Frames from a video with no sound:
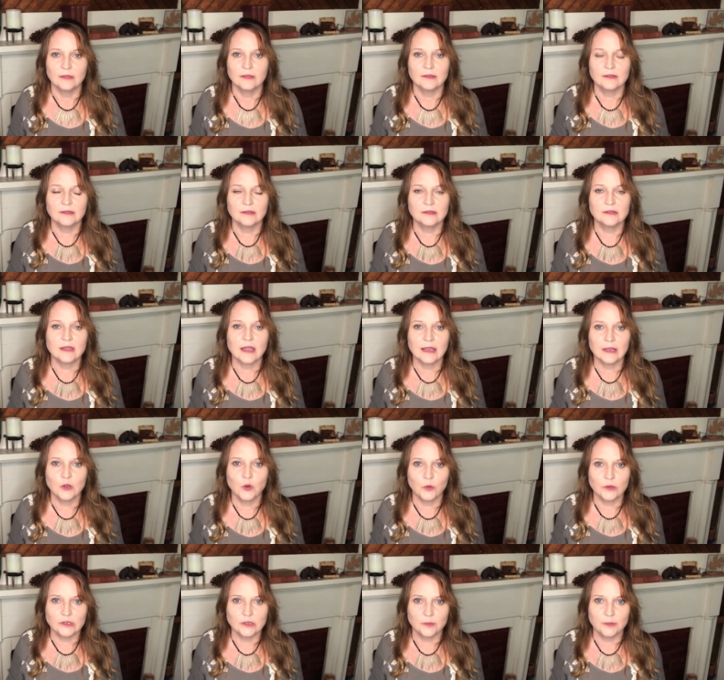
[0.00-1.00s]
This is not
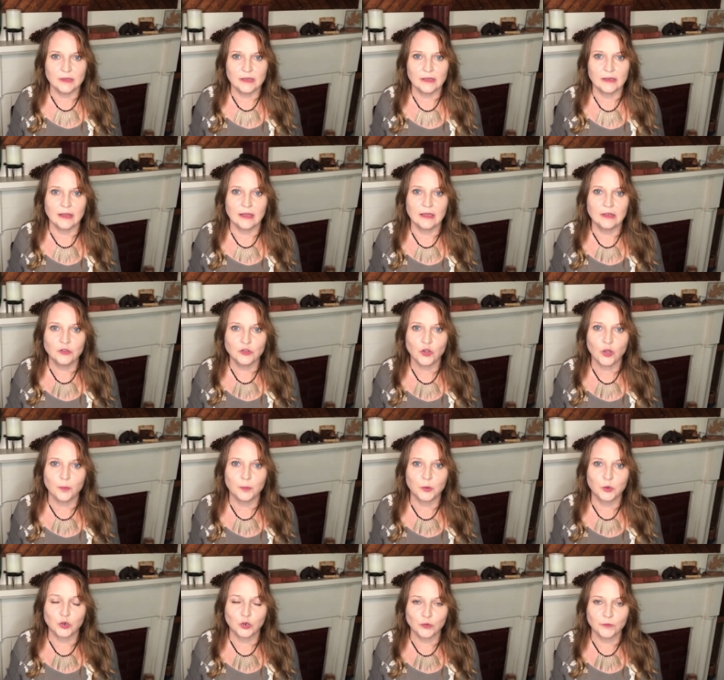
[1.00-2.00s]
going to be an end-all
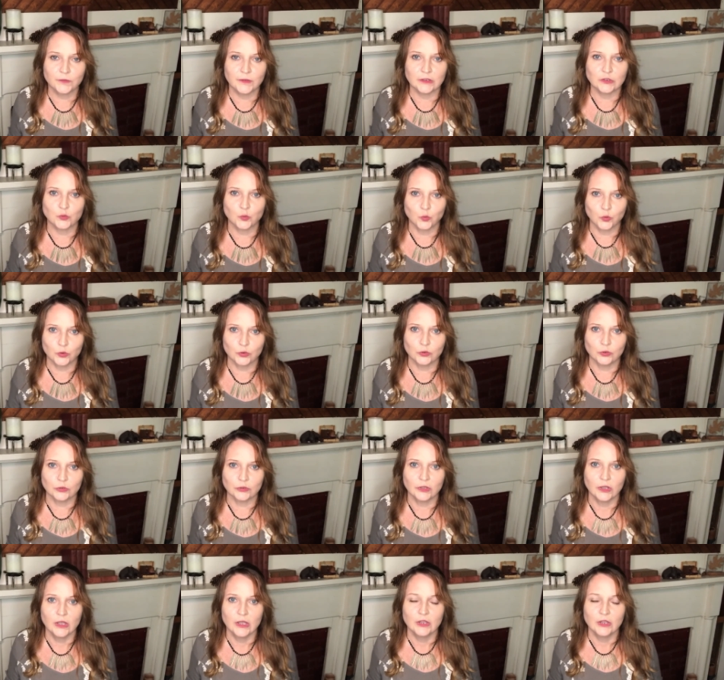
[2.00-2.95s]
perfect world.